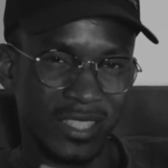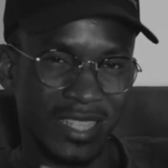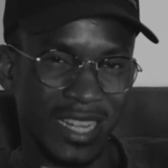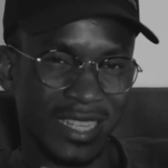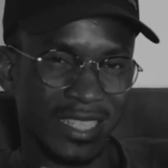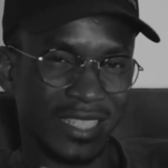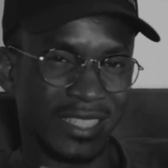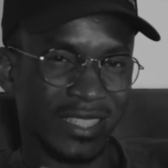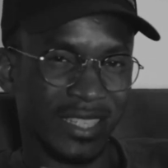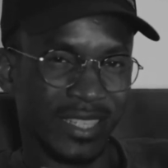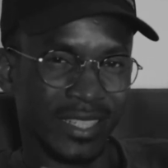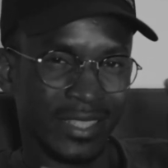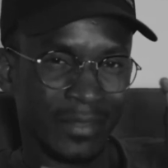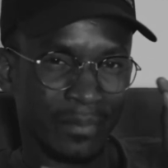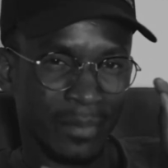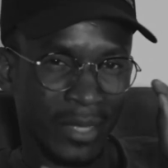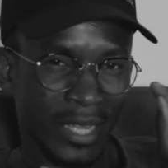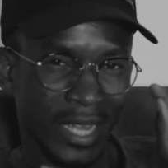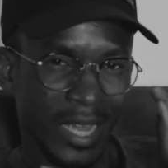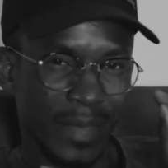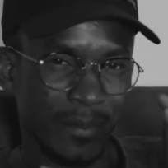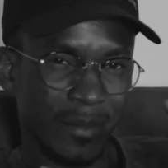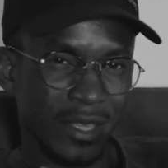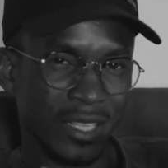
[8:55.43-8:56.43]
that it is
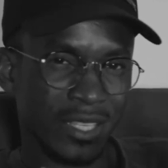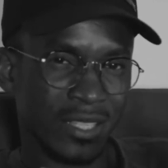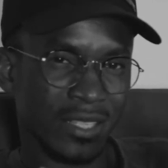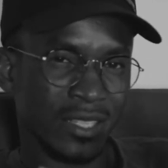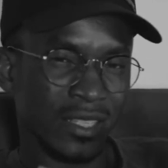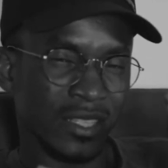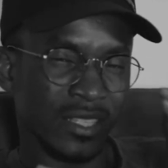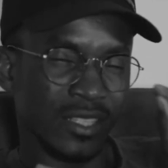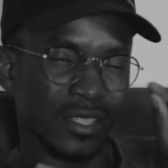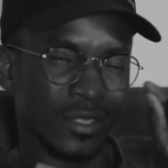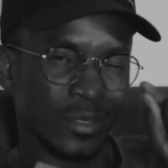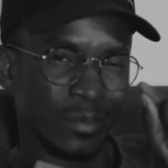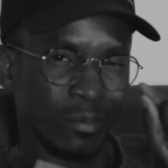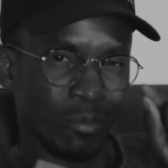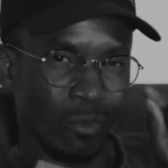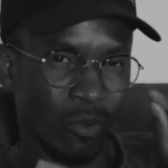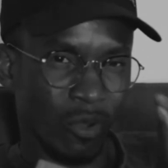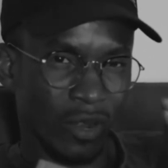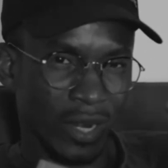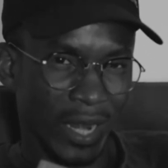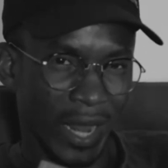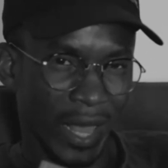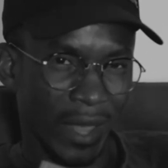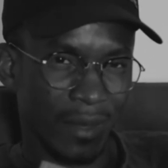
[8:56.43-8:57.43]
becoming
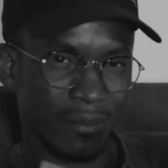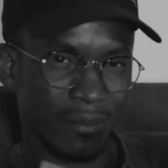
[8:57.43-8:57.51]
smaller.